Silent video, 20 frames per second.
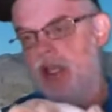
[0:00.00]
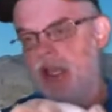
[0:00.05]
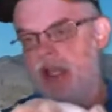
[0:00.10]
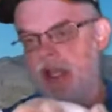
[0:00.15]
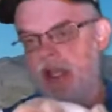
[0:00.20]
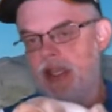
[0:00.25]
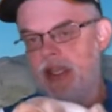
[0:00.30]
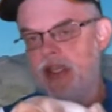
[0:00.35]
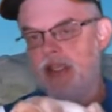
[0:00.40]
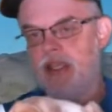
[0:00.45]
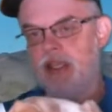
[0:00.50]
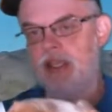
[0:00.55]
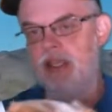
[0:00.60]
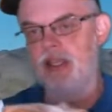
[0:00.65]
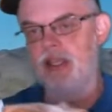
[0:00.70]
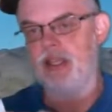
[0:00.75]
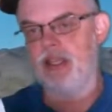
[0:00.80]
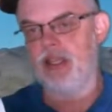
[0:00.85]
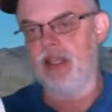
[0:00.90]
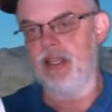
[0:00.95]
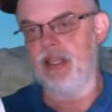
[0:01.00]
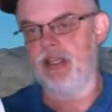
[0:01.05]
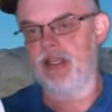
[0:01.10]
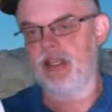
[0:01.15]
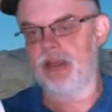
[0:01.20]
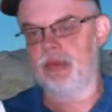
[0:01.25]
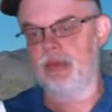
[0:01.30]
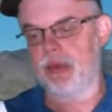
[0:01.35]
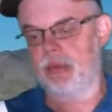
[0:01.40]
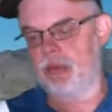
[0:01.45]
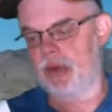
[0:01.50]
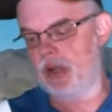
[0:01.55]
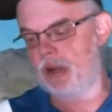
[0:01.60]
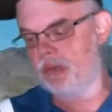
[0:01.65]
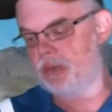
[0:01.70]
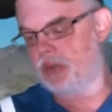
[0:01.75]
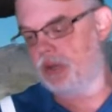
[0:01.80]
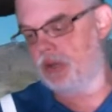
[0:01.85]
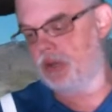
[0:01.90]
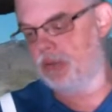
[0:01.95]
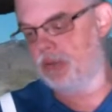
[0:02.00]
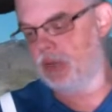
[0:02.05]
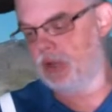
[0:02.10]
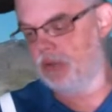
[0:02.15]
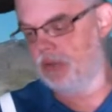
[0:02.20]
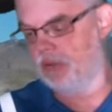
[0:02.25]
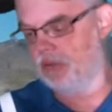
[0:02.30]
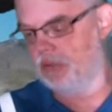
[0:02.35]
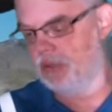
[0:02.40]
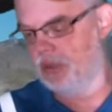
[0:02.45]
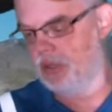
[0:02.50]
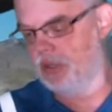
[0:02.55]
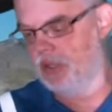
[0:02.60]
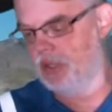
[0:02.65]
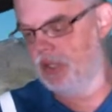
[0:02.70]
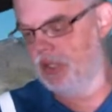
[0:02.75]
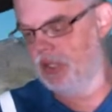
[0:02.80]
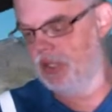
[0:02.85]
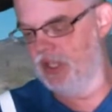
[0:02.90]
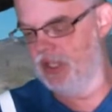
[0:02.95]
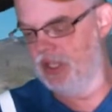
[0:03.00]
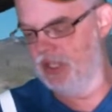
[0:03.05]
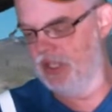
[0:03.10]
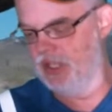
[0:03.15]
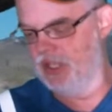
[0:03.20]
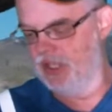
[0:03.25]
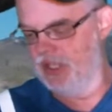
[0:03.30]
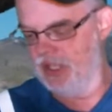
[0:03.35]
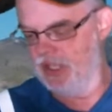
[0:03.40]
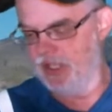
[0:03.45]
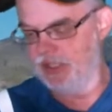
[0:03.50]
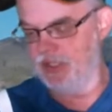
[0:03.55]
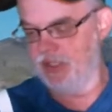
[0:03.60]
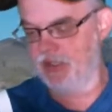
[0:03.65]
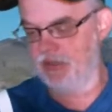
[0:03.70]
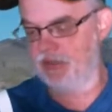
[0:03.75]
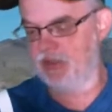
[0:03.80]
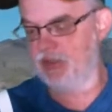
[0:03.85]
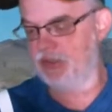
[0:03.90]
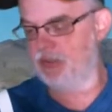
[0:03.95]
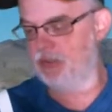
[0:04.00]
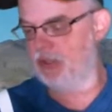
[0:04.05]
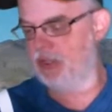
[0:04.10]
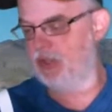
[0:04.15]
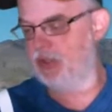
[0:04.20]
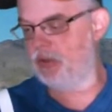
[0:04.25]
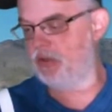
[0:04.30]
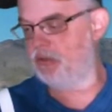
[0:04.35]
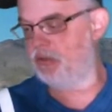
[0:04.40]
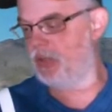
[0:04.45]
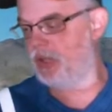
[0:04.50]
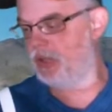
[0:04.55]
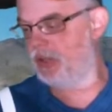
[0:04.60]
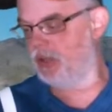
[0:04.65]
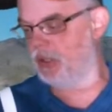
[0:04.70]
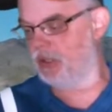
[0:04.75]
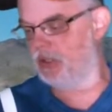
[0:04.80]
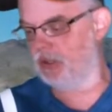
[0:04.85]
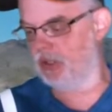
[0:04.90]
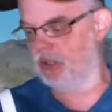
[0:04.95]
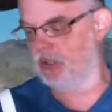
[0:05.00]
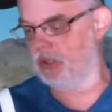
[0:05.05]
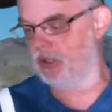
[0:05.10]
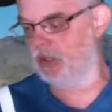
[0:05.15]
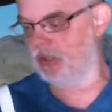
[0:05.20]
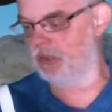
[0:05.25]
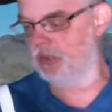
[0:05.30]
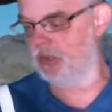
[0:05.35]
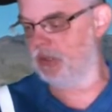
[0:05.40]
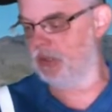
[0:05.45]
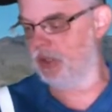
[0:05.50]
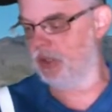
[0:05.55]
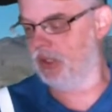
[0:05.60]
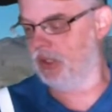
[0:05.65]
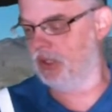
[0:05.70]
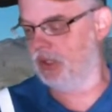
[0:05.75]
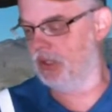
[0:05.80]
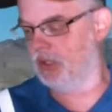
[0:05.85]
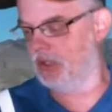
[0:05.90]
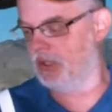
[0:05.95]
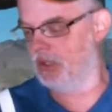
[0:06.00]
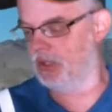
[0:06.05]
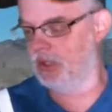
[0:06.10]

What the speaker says: Yeah, he's like, my mom's gone, man. He said, it was just me and you in bed last night, Dad. What the heck?